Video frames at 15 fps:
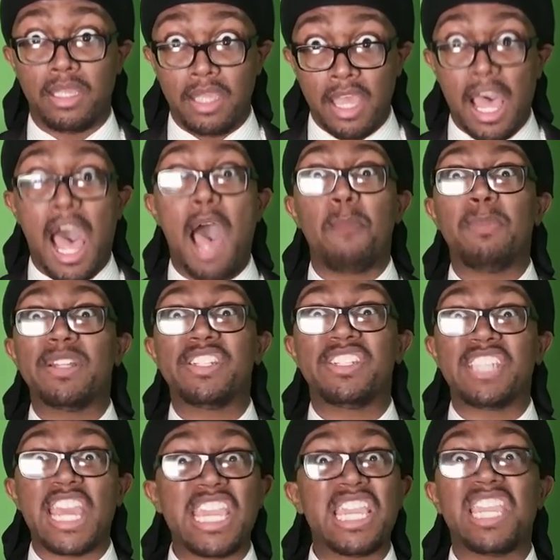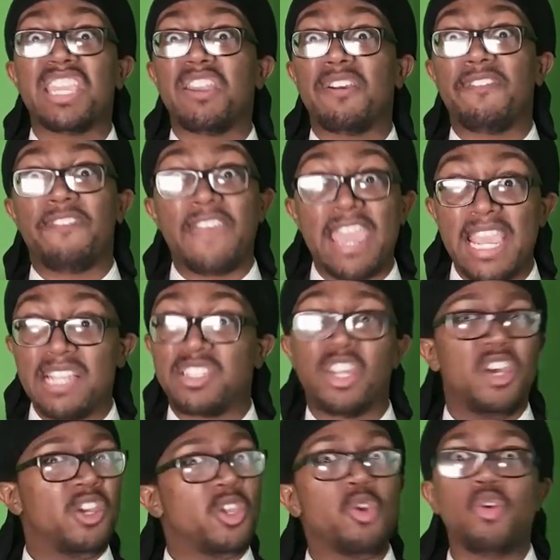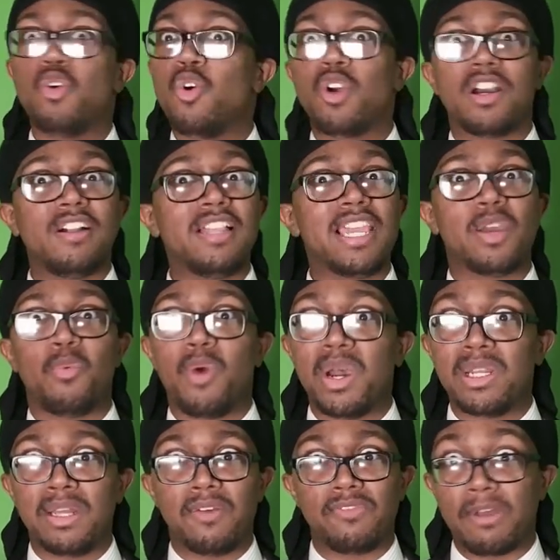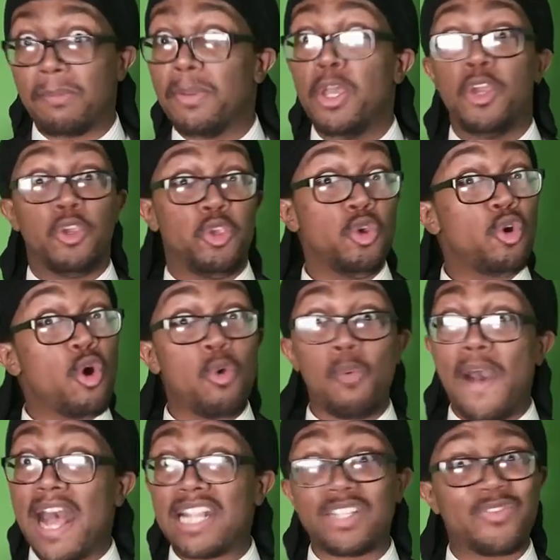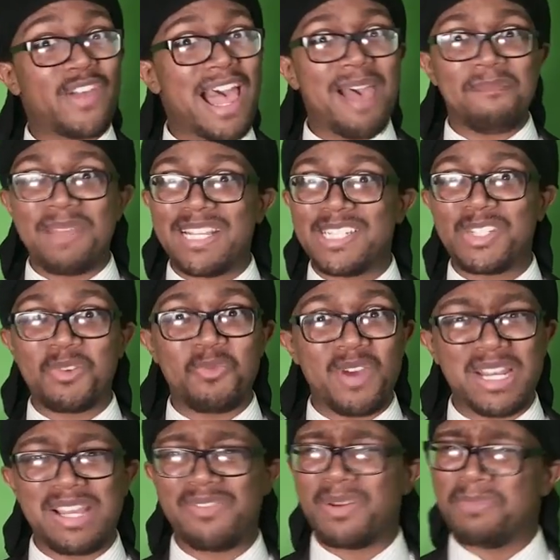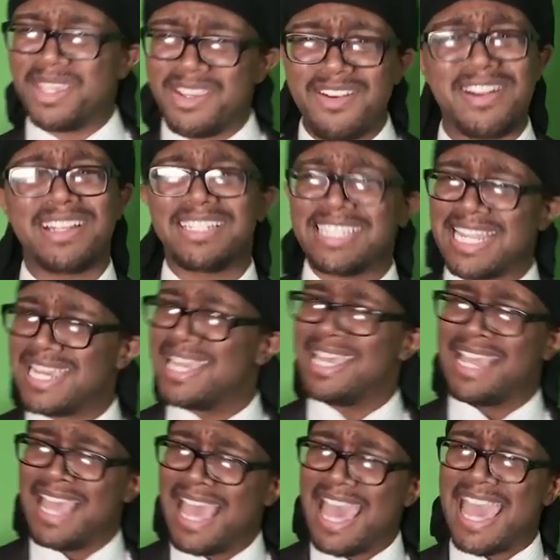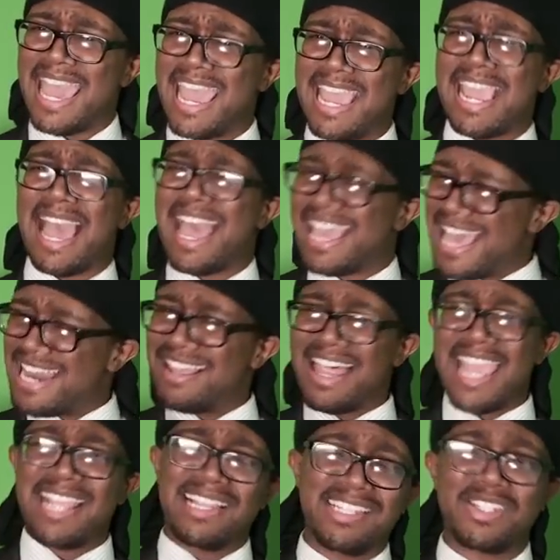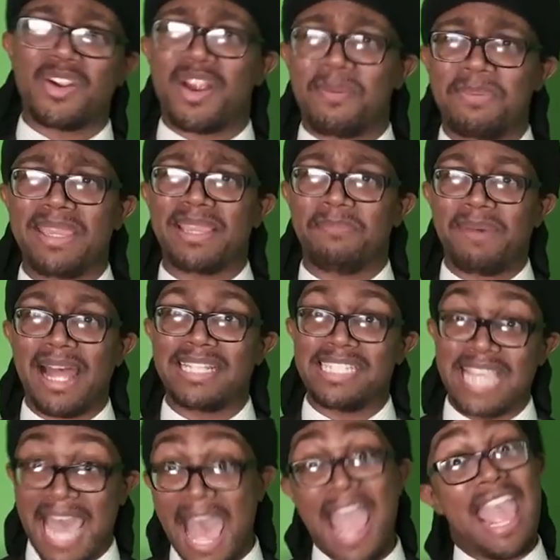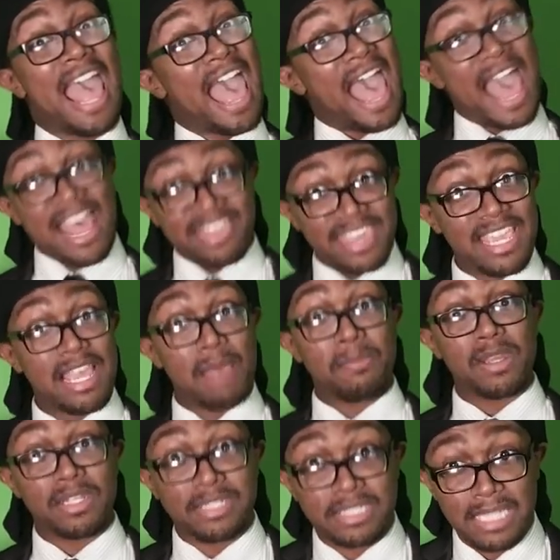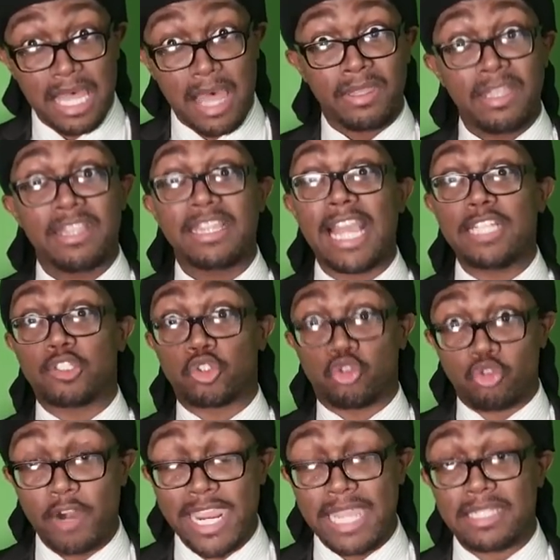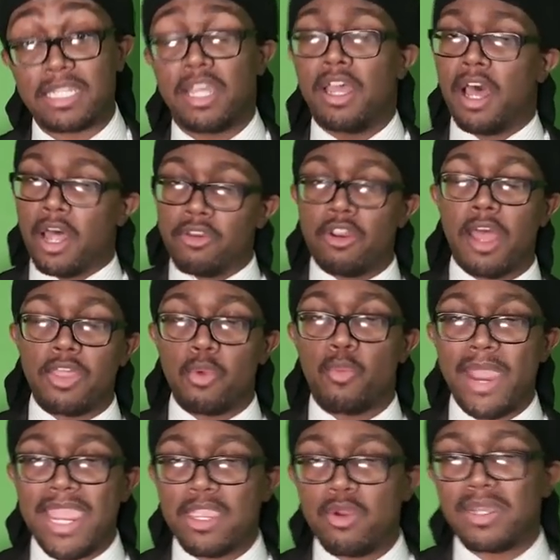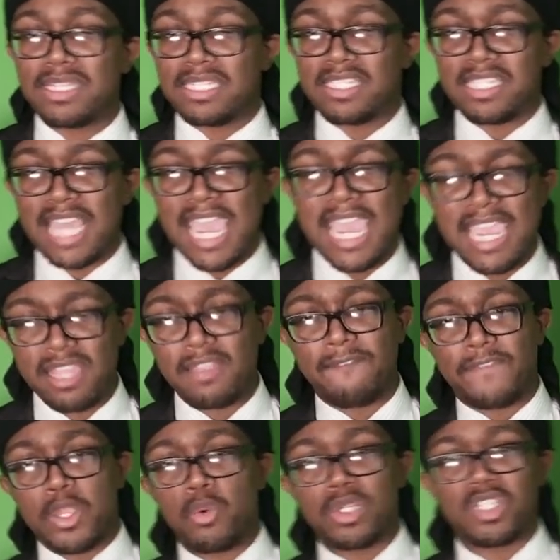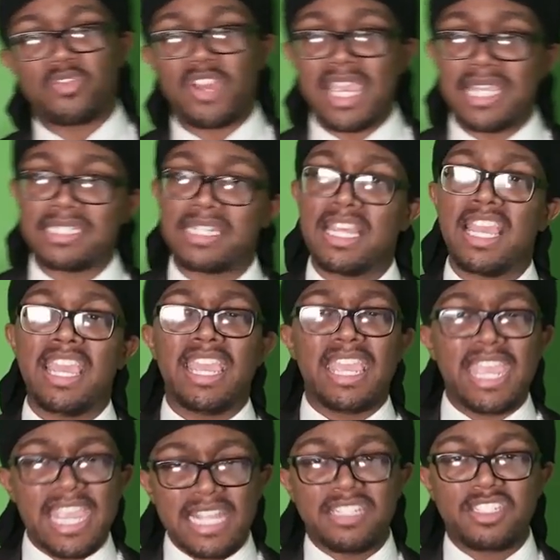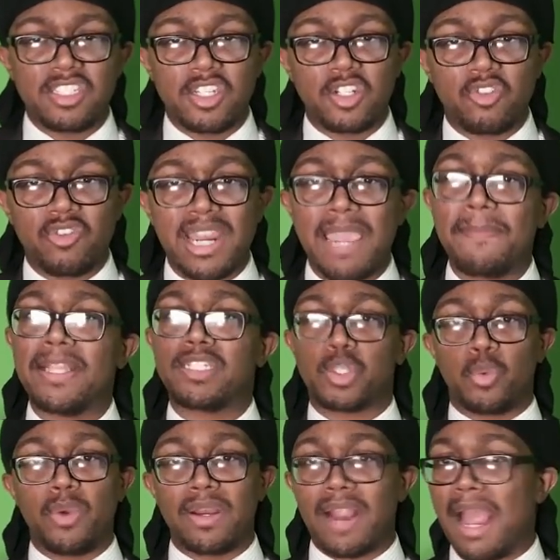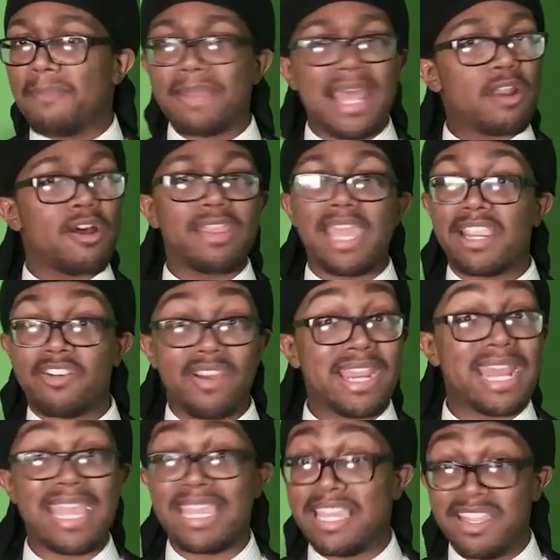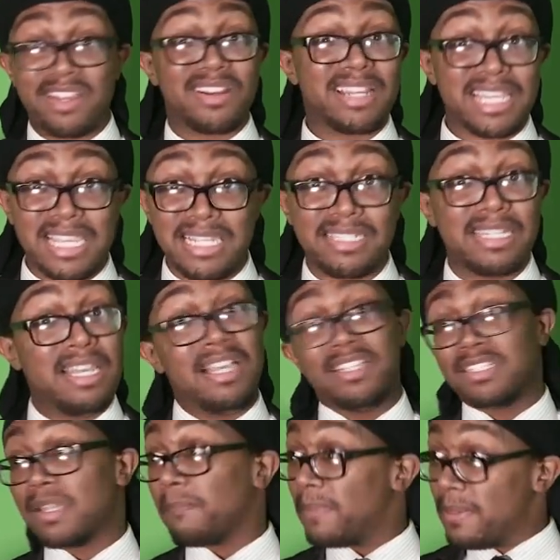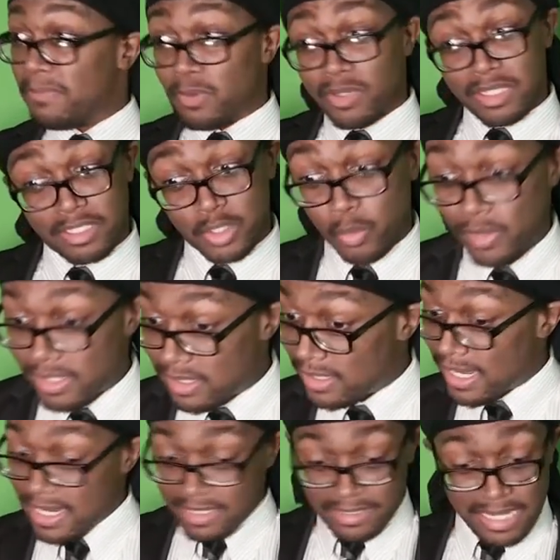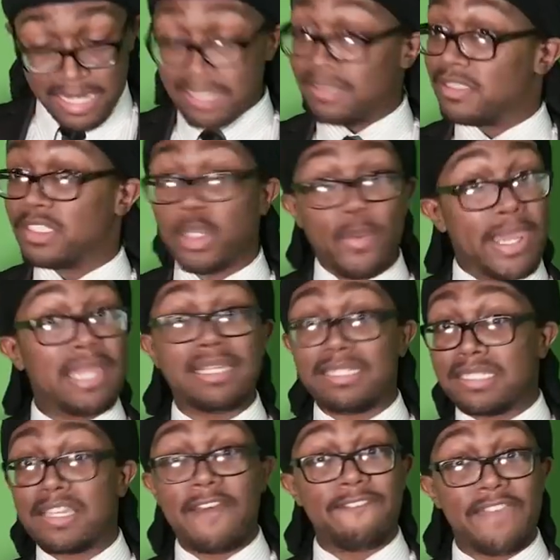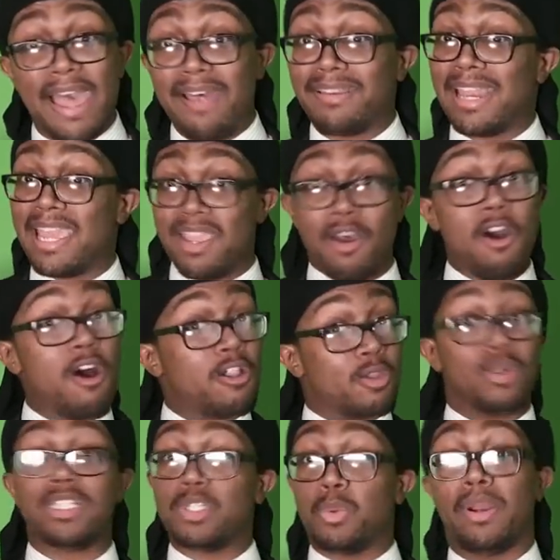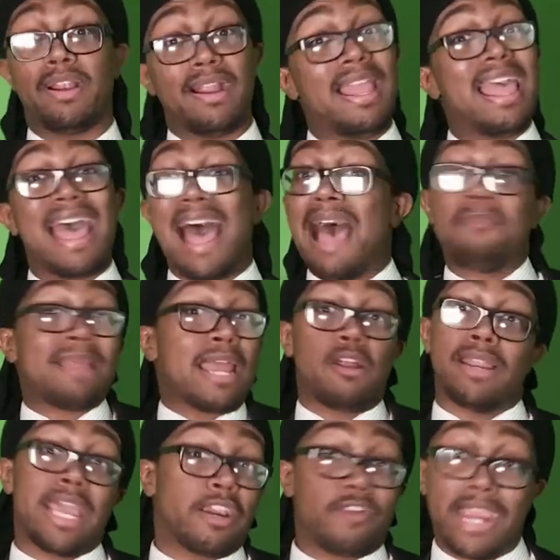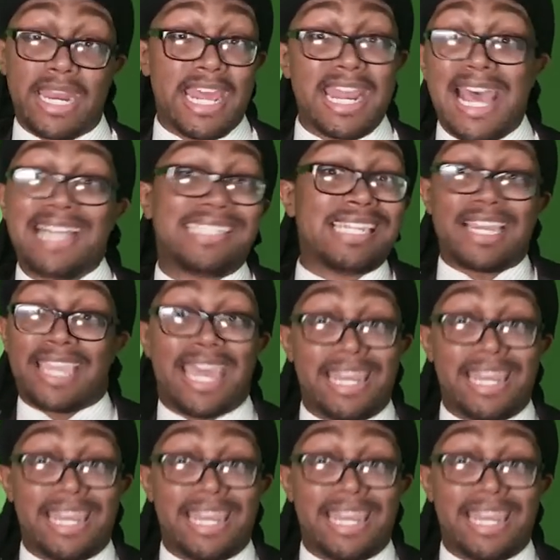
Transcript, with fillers: I'm gonna stay in your face. You gonna click one of them. You gonna watch five minutes on one of them. And you're gonna say, hey, I kinda like this R M P Kenpachi guy. I think I'm gonna sub. That's great. Another way you can stay in the viewer's face, Instagram and Twitter. I'm not all that great at either of these. Some people on the Twitter, they, they tweeting the stuff out. They all on Twitter. I'm not all that great at it. I suck at it.